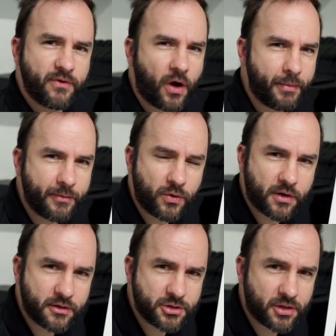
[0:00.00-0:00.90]
we've got a bit more
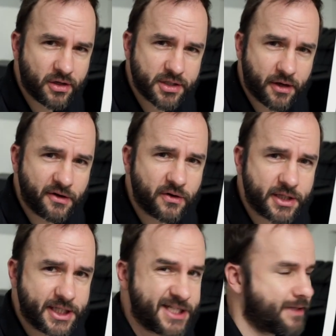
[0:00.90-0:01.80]
contrast going
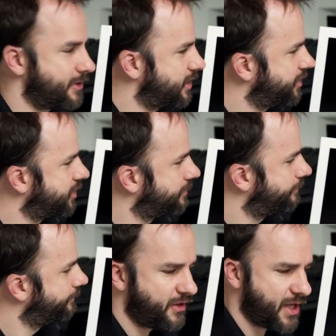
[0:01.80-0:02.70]
on in this image,
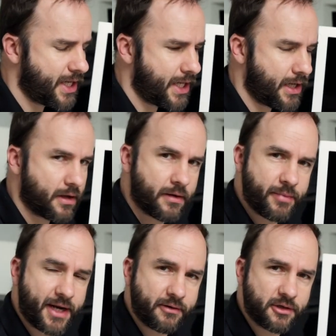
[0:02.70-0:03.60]
the
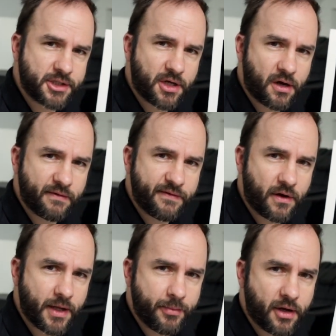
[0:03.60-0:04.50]
Platinum Gloss Art
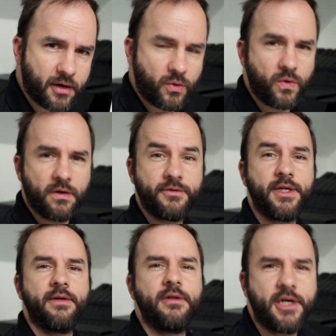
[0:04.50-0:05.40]
Fibre or
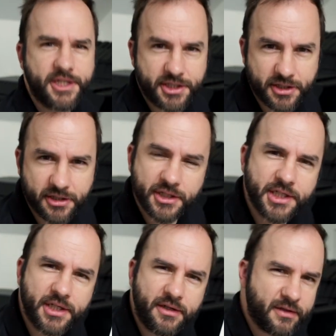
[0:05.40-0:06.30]
the
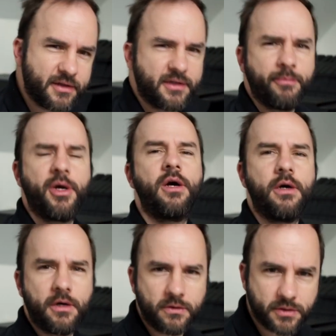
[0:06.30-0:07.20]
lusters and the
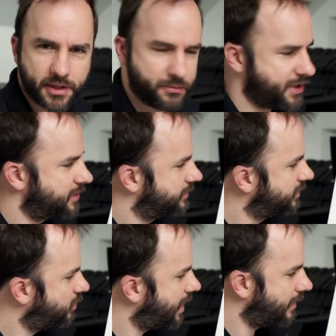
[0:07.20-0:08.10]
pearls that we do
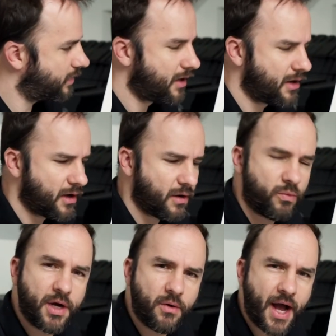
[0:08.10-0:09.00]
as well
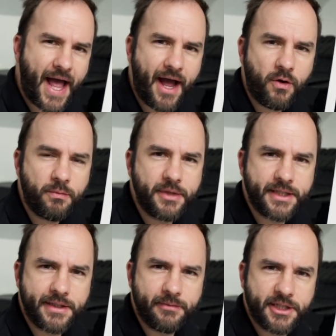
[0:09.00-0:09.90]
will help
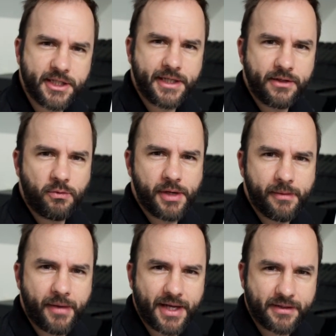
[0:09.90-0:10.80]
this image a little
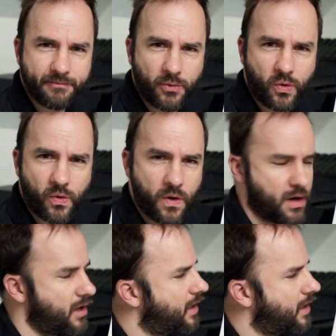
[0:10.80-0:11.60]
bit more.